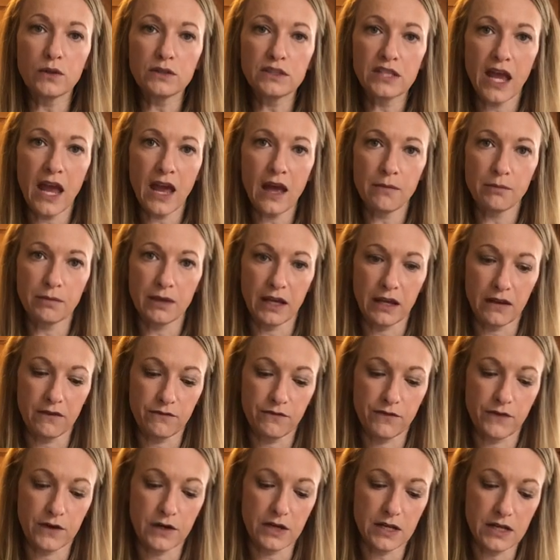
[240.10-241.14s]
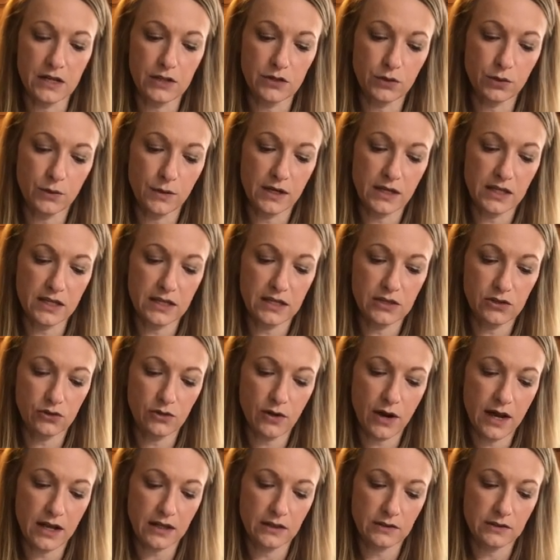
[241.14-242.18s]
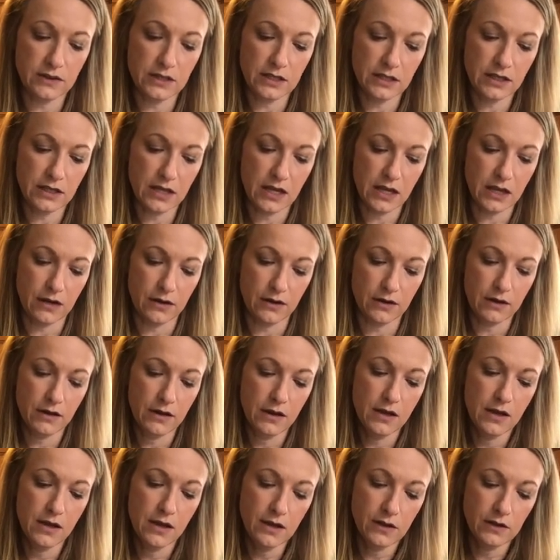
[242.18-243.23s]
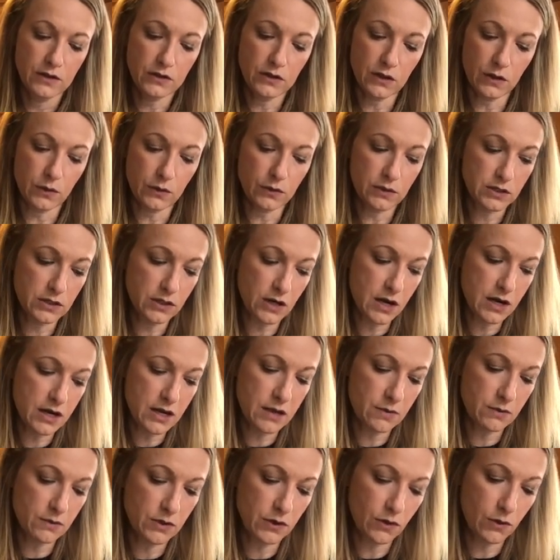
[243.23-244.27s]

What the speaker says: tablet for each one of these trials here. So starting with the